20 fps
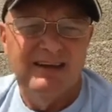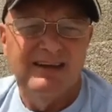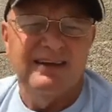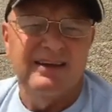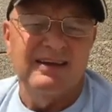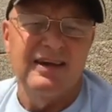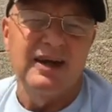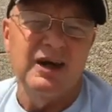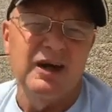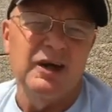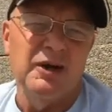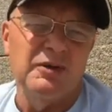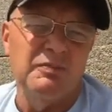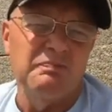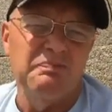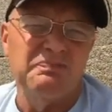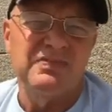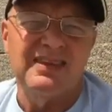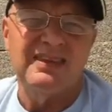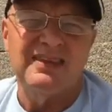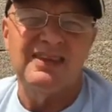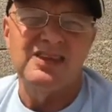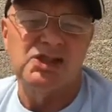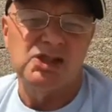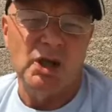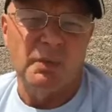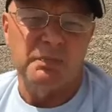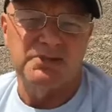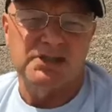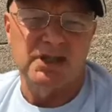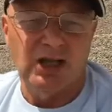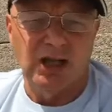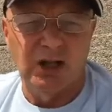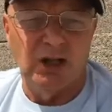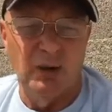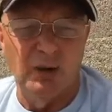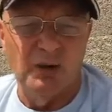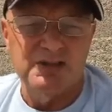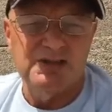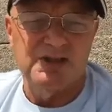the shops are
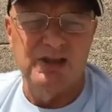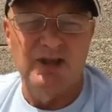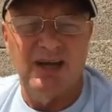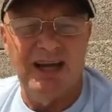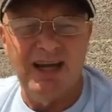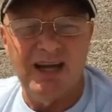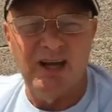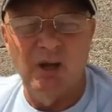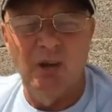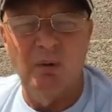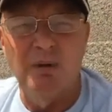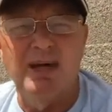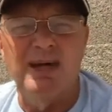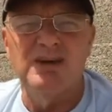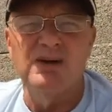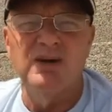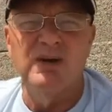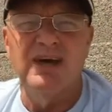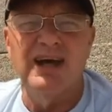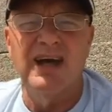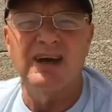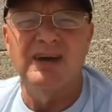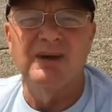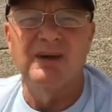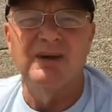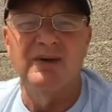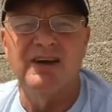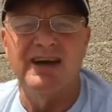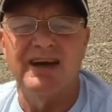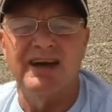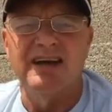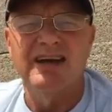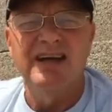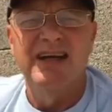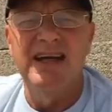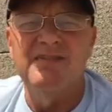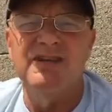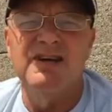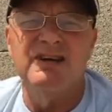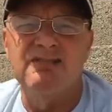closed and you can't go here and you can't go there.
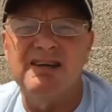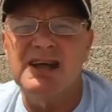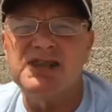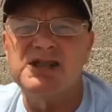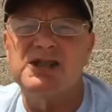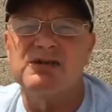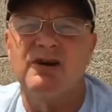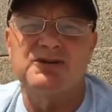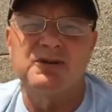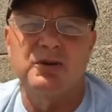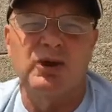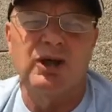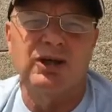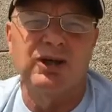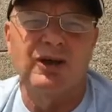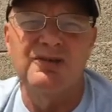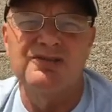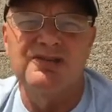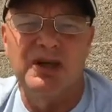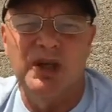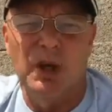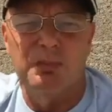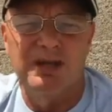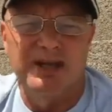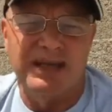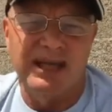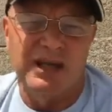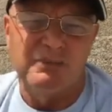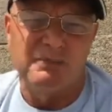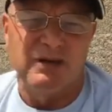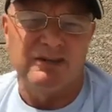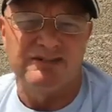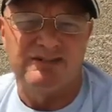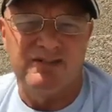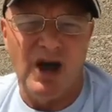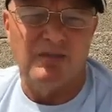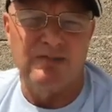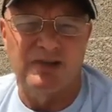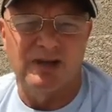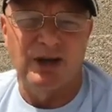Even the restaurants all closed and they open again about
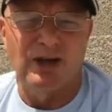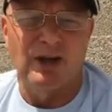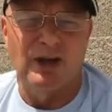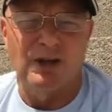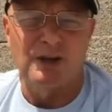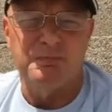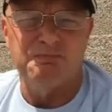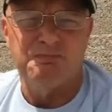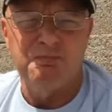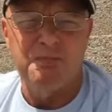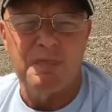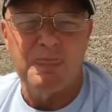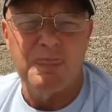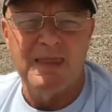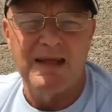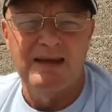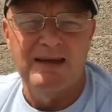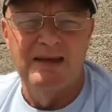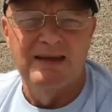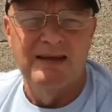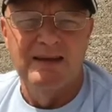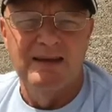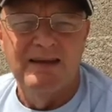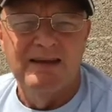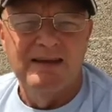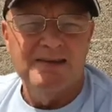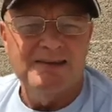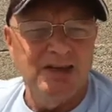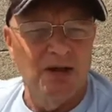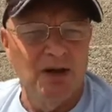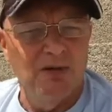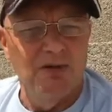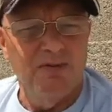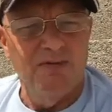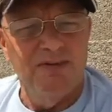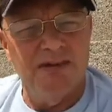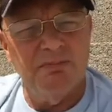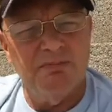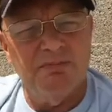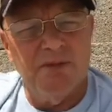5 o'clock. So
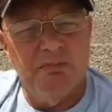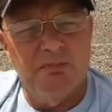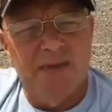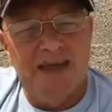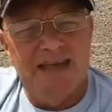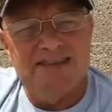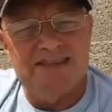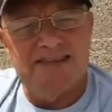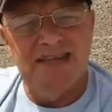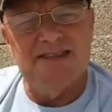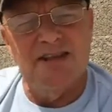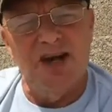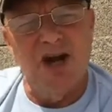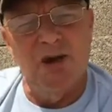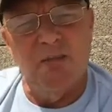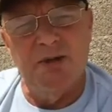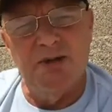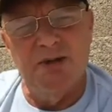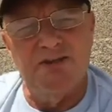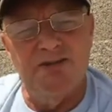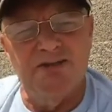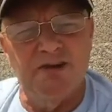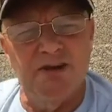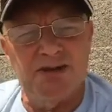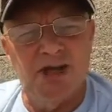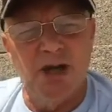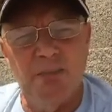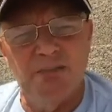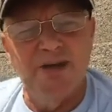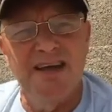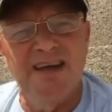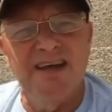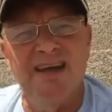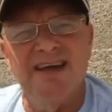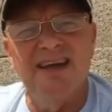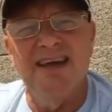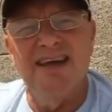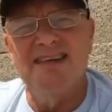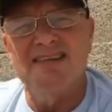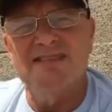the basics are, when you first come here,
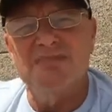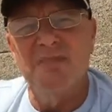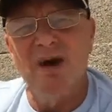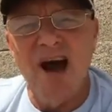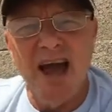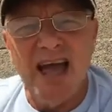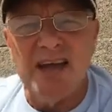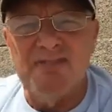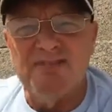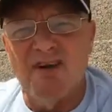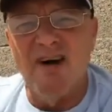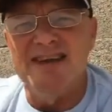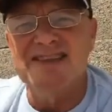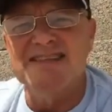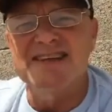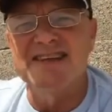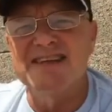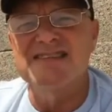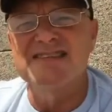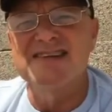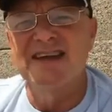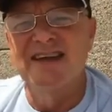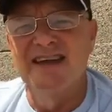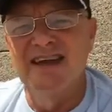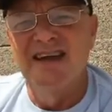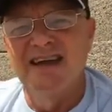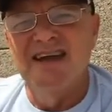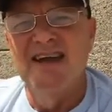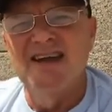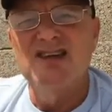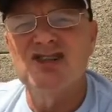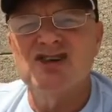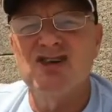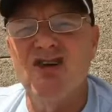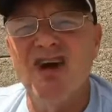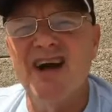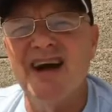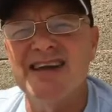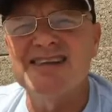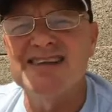is my advice is
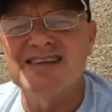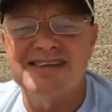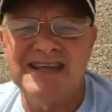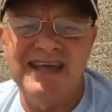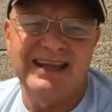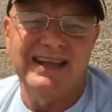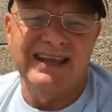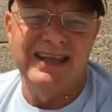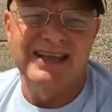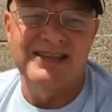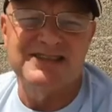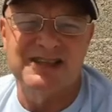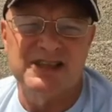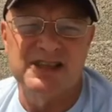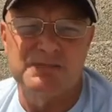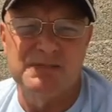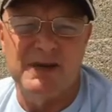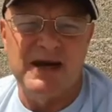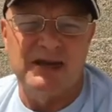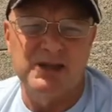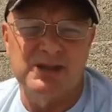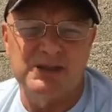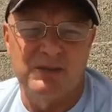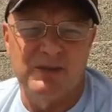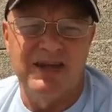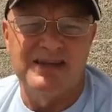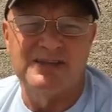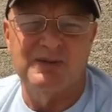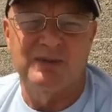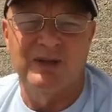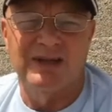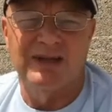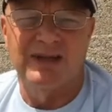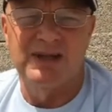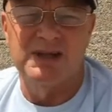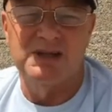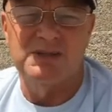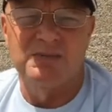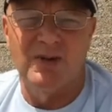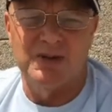try and settle into the Spanish way as quickly
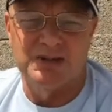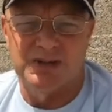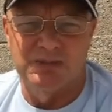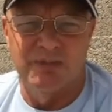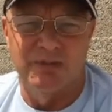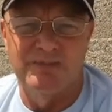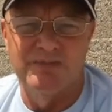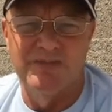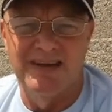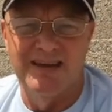as possible.